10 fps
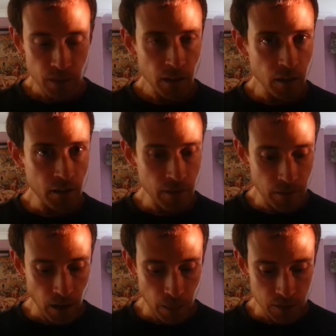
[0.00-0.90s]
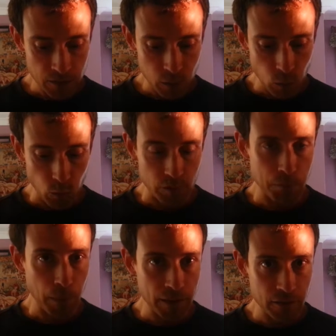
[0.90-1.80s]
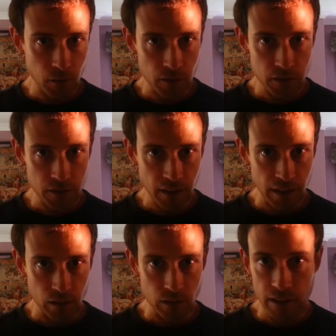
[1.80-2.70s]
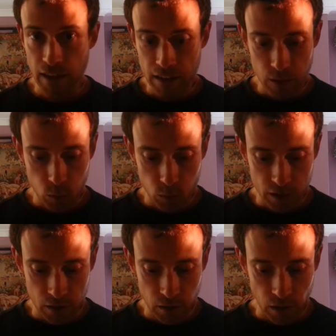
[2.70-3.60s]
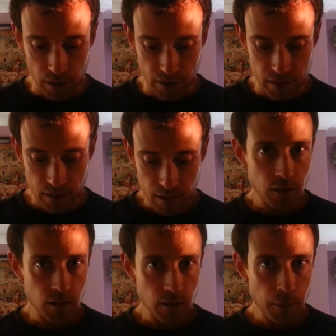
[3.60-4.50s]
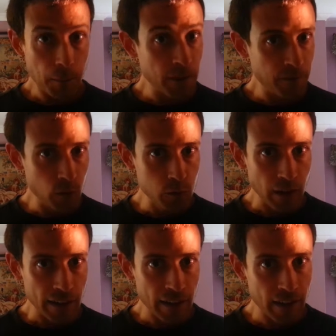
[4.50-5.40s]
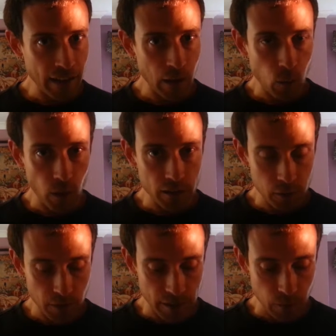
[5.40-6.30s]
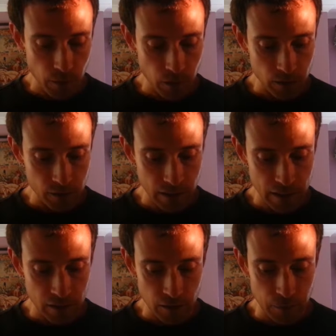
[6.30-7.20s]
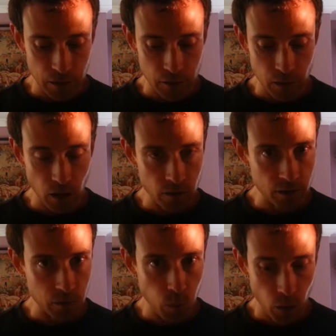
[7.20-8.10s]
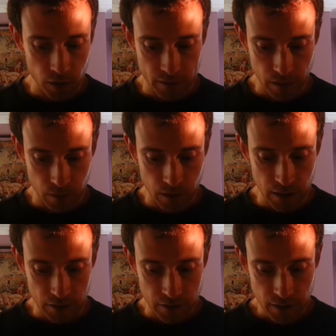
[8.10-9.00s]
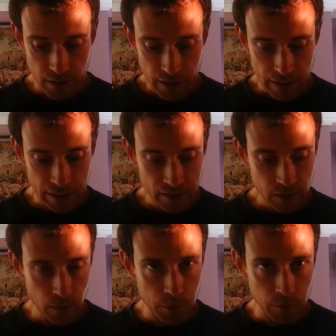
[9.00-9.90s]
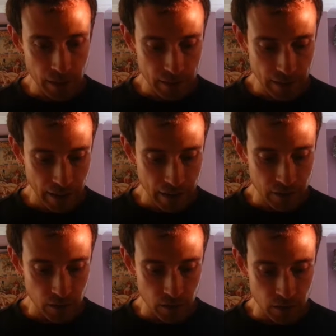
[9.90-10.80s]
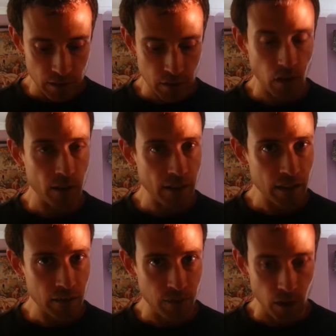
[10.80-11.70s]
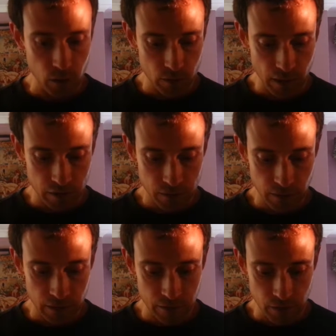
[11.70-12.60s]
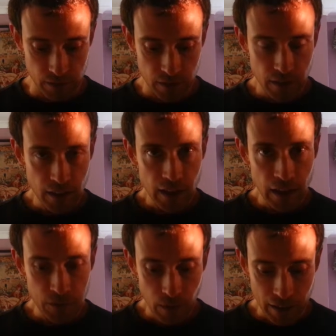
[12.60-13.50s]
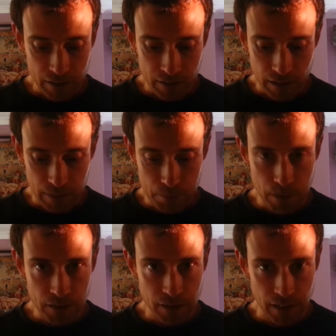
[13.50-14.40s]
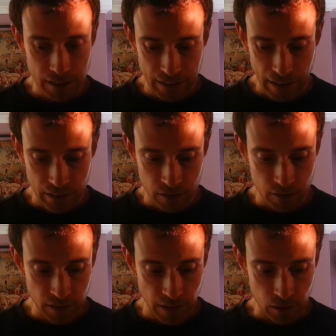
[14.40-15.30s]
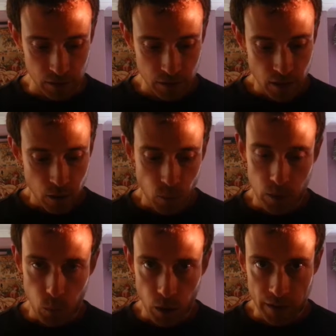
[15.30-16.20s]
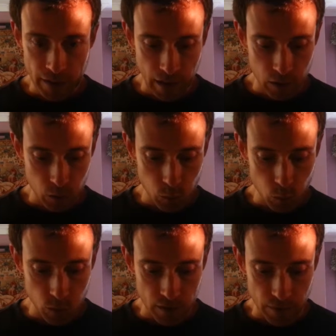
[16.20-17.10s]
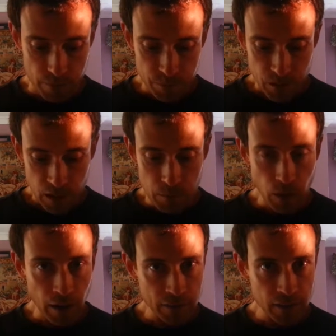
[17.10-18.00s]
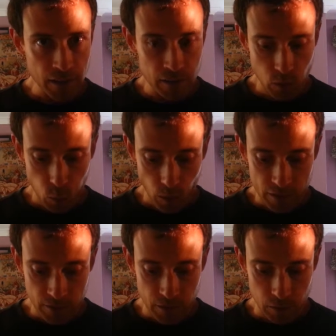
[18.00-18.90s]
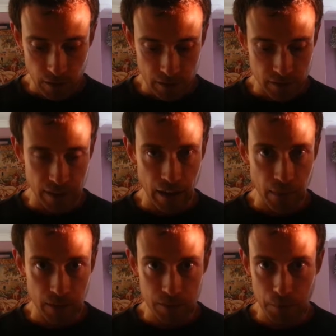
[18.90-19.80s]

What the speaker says: you can give the others scores based on this scale in any order you like. But a full ranking can get quite tricky with a lot of candidates because you can't just work down the list. Each time you rank a candidate, you need to identify your next favourite. If you accidentally miss any candidates out when working out your order, you might have to change quite a few ranks to get things